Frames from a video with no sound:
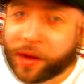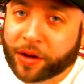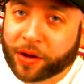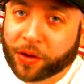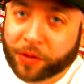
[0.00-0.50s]

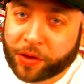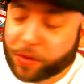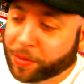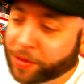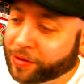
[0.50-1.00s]
You know, the
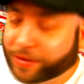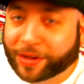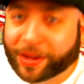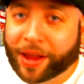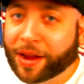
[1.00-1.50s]
humans, the
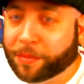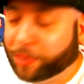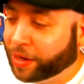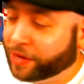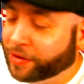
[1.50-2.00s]
king
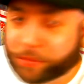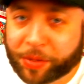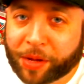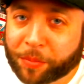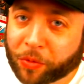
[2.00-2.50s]
plays
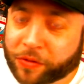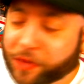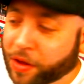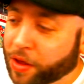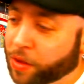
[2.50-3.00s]
peepers.